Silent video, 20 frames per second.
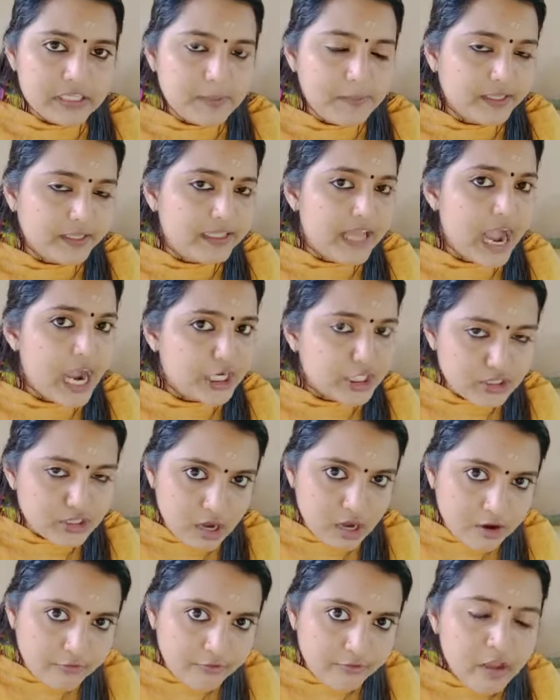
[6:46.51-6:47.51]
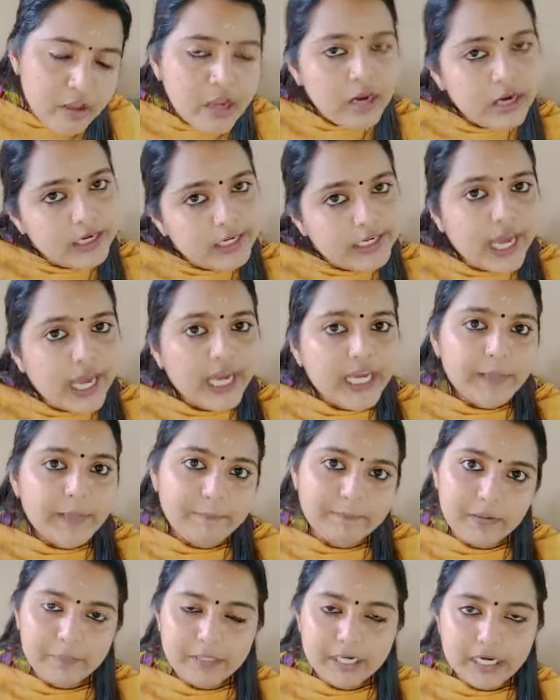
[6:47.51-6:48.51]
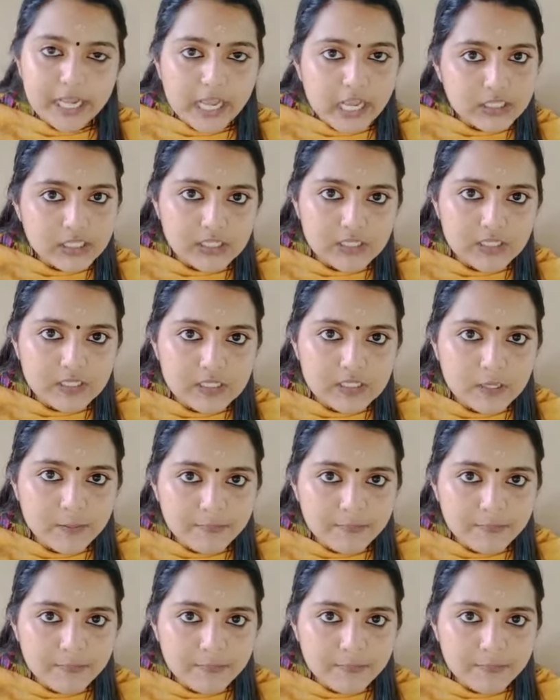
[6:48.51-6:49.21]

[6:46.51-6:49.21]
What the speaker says: by the action of dipeptidases.